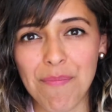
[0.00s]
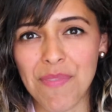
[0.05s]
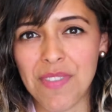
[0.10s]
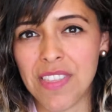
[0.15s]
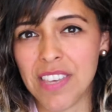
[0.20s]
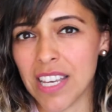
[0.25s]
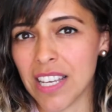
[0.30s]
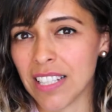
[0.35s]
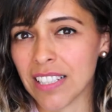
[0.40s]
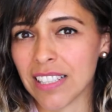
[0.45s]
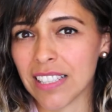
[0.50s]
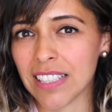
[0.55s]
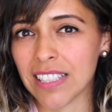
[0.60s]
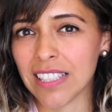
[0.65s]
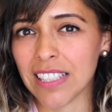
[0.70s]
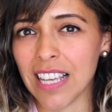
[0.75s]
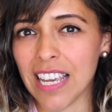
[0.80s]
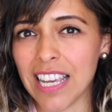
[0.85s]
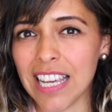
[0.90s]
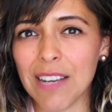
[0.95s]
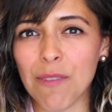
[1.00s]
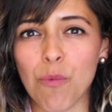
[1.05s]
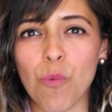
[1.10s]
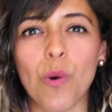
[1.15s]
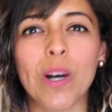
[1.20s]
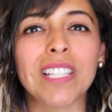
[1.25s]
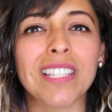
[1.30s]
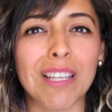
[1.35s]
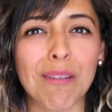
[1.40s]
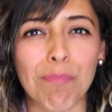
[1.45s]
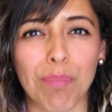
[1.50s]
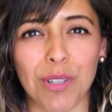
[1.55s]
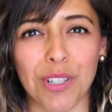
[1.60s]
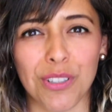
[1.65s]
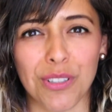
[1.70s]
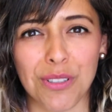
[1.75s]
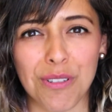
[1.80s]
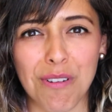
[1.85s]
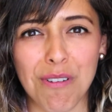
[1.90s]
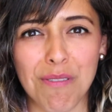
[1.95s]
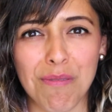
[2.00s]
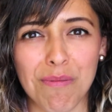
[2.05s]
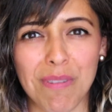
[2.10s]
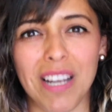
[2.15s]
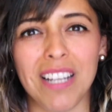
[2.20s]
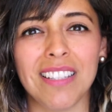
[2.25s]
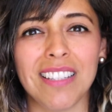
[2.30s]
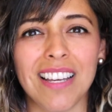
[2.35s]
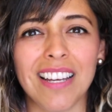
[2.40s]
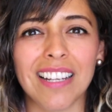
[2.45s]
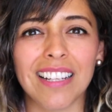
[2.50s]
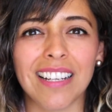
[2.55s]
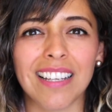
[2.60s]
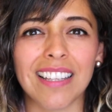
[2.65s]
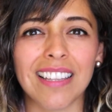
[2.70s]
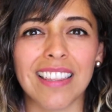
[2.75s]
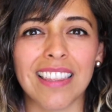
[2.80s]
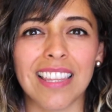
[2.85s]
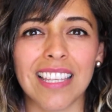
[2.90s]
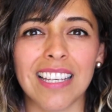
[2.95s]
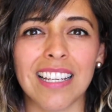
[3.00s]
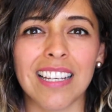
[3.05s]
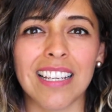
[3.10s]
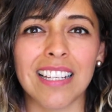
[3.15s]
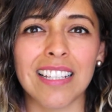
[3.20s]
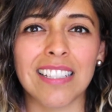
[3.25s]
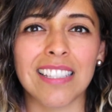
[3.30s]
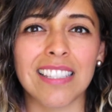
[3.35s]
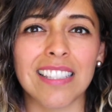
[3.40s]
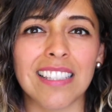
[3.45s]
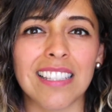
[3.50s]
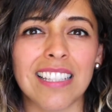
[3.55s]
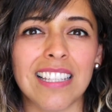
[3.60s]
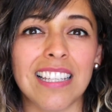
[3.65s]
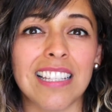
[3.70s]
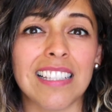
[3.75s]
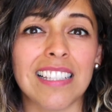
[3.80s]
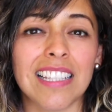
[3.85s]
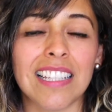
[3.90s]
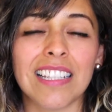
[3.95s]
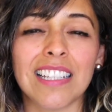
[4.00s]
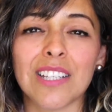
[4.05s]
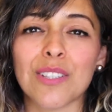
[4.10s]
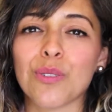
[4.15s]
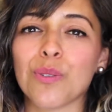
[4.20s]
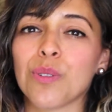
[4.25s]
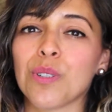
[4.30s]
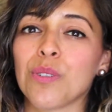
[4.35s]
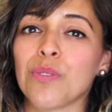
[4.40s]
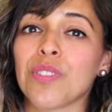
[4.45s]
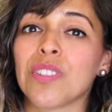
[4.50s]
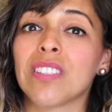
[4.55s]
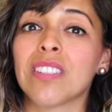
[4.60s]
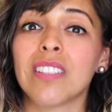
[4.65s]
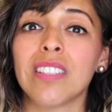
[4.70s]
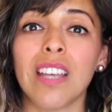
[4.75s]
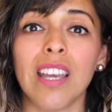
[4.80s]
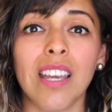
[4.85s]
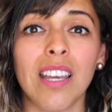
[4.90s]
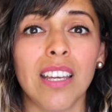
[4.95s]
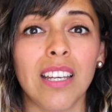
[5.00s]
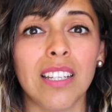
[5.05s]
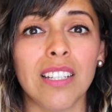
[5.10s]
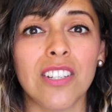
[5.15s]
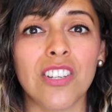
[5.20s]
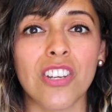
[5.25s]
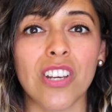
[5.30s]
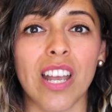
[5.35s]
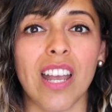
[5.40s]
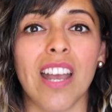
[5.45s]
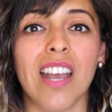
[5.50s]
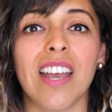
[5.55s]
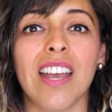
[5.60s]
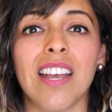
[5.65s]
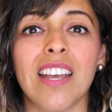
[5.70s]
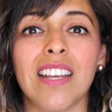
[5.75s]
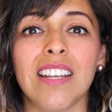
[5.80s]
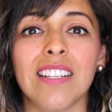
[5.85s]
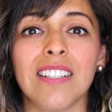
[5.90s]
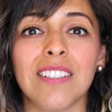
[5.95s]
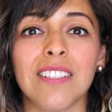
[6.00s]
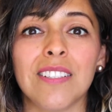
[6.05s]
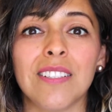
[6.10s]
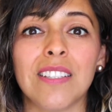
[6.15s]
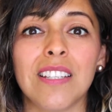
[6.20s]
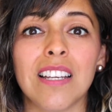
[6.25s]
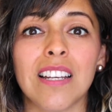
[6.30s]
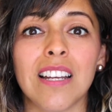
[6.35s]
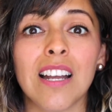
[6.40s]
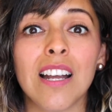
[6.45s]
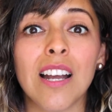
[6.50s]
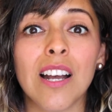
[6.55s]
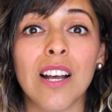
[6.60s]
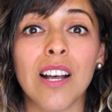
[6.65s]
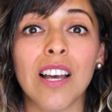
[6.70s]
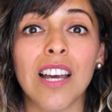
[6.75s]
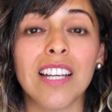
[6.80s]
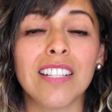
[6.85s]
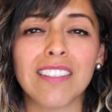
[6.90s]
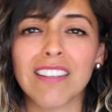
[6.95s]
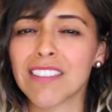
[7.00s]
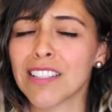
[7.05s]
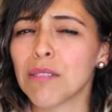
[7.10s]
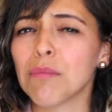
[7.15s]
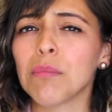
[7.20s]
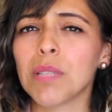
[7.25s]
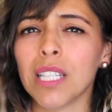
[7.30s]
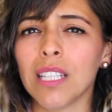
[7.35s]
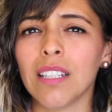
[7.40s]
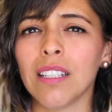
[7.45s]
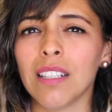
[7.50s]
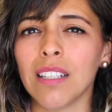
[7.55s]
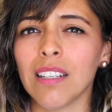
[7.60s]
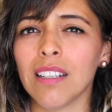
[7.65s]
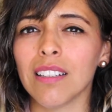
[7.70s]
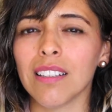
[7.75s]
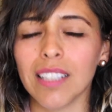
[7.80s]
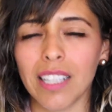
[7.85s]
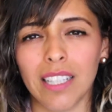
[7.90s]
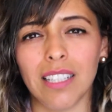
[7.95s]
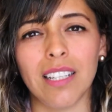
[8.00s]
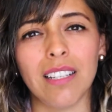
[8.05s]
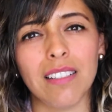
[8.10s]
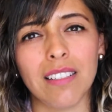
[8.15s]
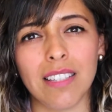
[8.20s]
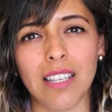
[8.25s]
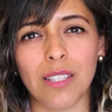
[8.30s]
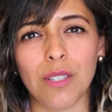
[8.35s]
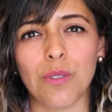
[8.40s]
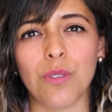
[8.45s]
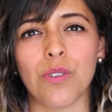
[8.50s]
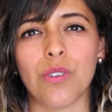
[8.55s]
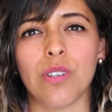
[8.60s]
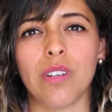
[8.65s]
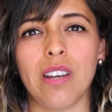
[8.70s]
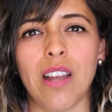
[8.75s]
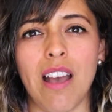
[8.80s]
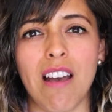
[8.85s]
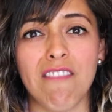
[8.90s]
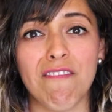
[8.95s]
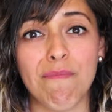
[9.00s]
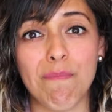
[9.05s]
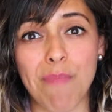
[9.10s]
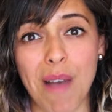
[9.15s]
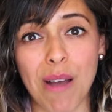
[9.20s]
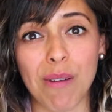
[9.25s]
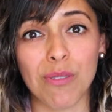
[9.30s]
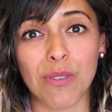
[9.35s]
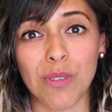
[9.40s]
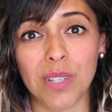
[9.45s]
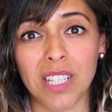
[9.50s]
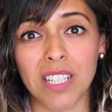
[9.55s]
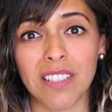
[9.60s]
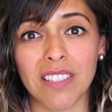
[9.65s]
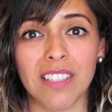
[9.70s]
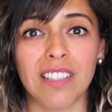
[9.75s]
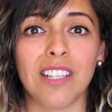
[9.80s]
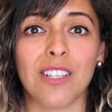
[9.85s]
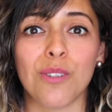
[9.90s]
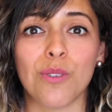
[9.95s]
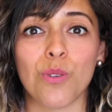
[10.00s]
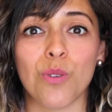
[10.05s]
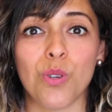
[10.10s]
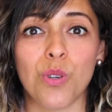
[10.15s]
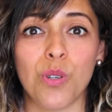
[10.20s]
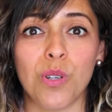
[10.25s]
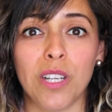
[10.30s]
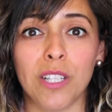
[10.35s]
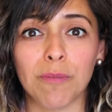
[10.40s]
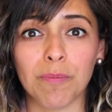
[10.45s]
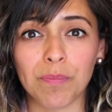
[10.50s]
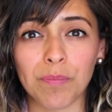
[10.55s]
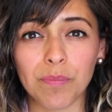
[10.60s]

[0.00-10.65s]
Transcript: this wasn't personal, right? Like he's in this sort of stage, and it doesn't mean, ladies, that you shouldn't have boundaries and that you shouldn't